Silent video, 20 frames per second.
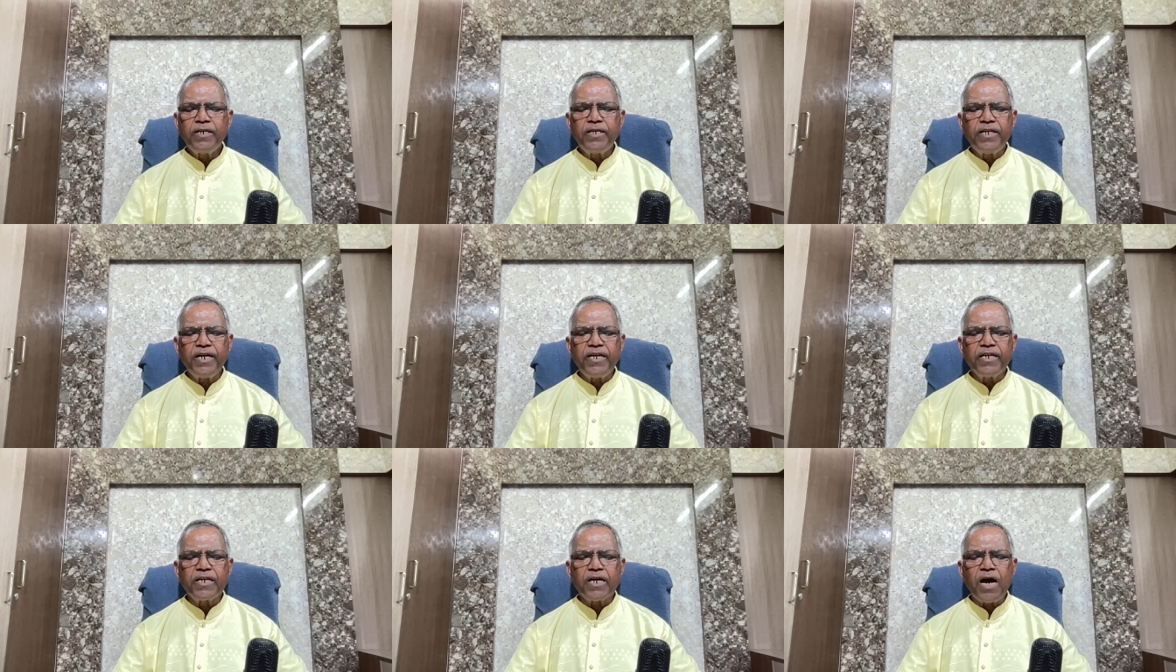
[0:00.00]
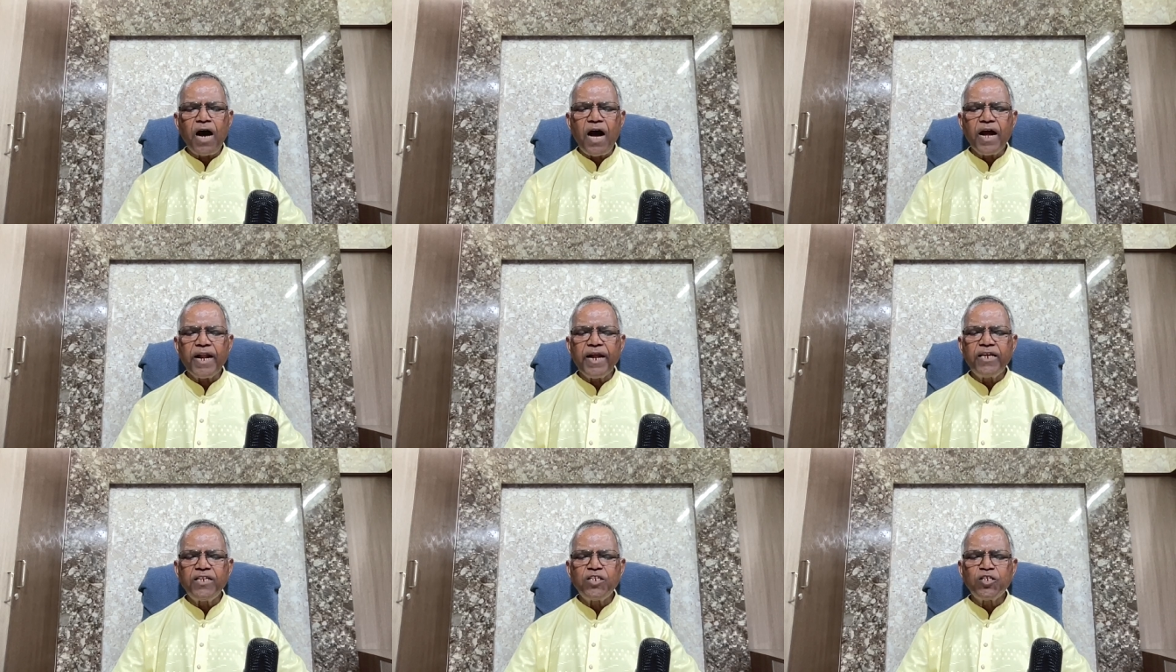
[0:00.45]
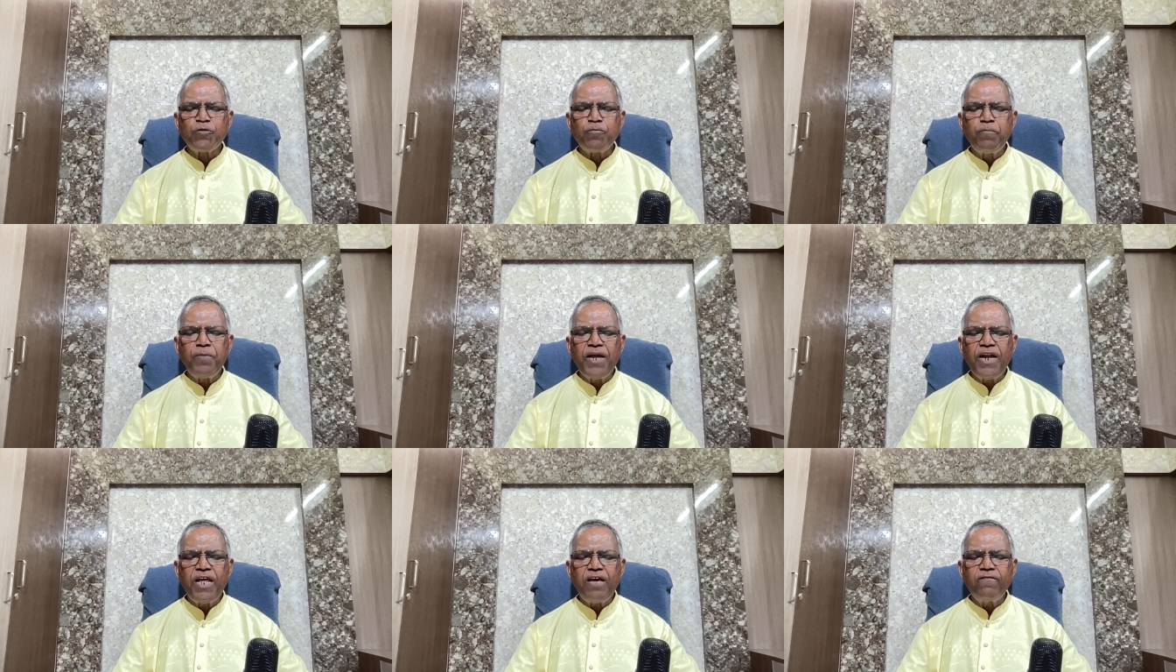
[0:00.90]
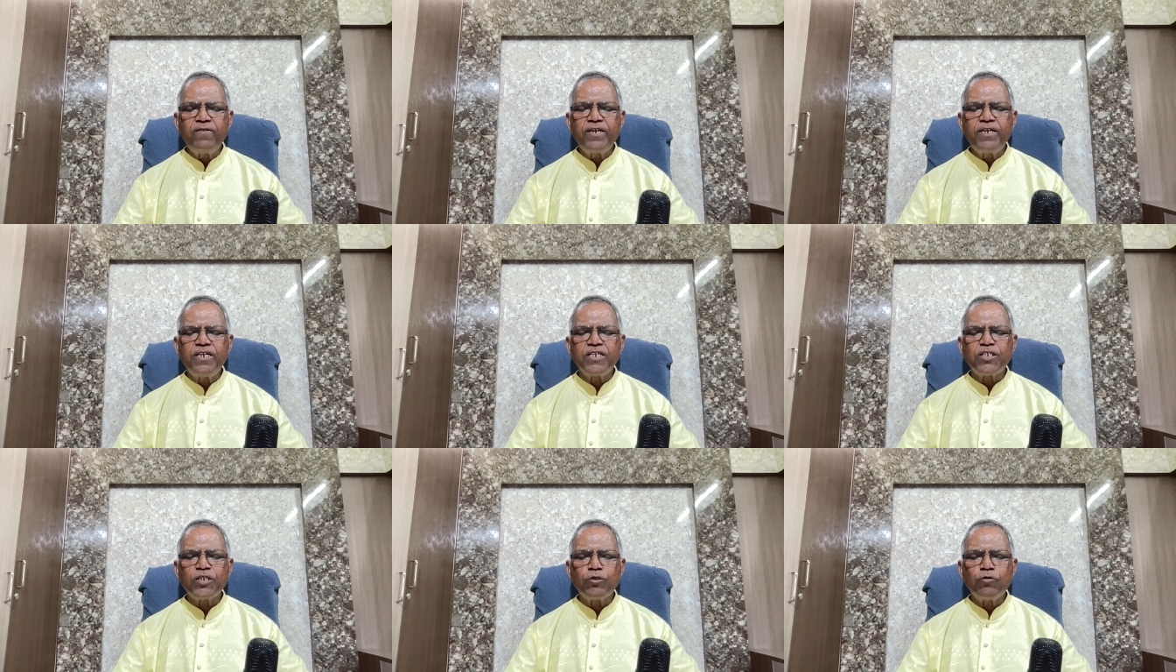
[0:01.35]
It encourages
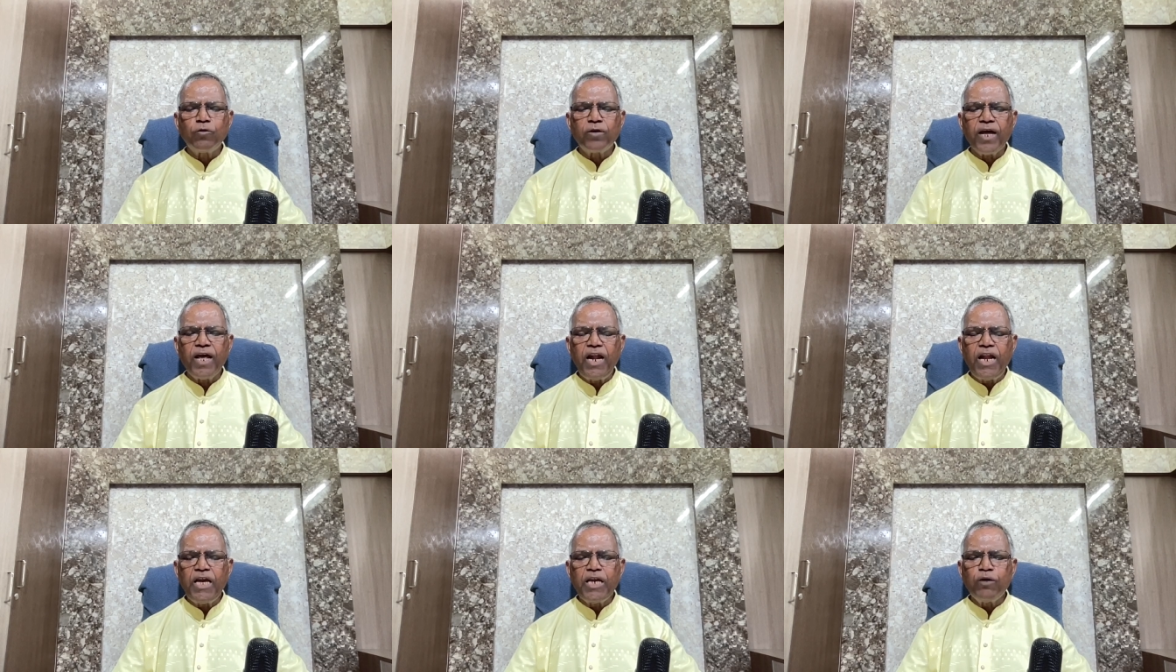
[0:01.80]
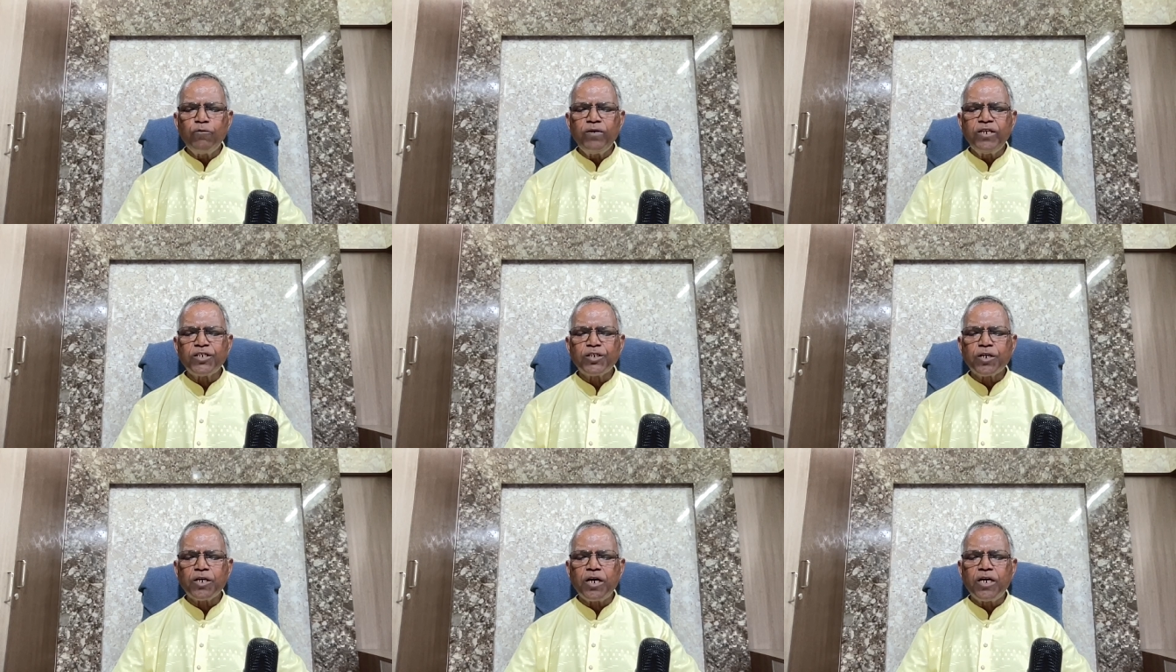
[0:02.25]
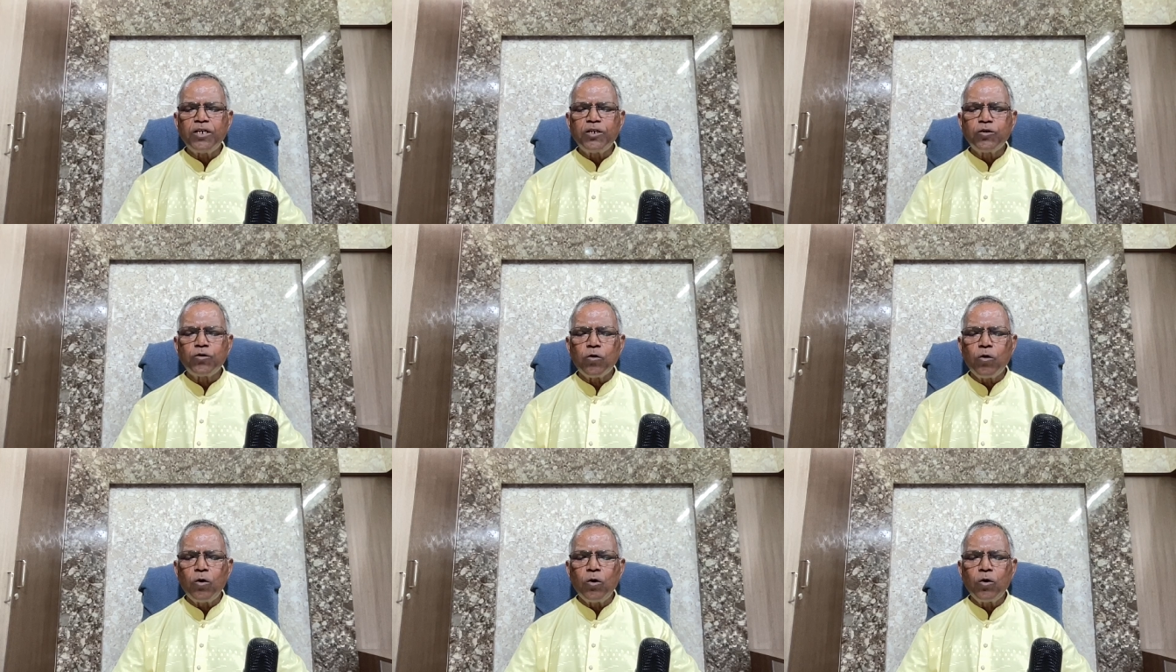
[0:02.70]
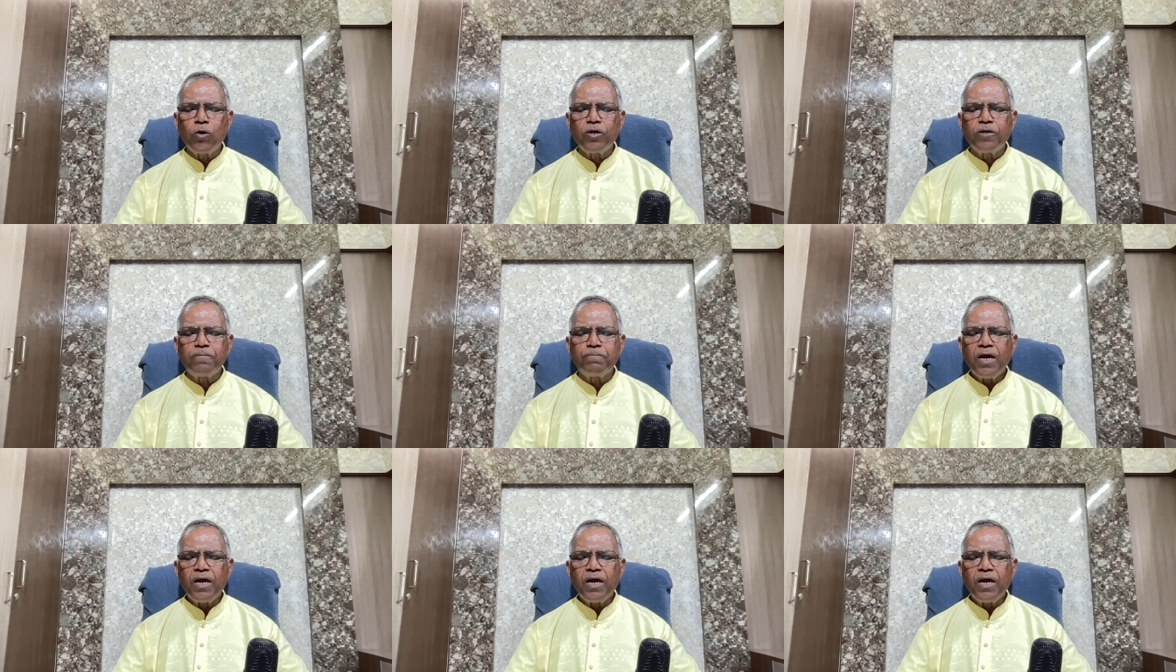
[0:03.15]
believers to relinquish control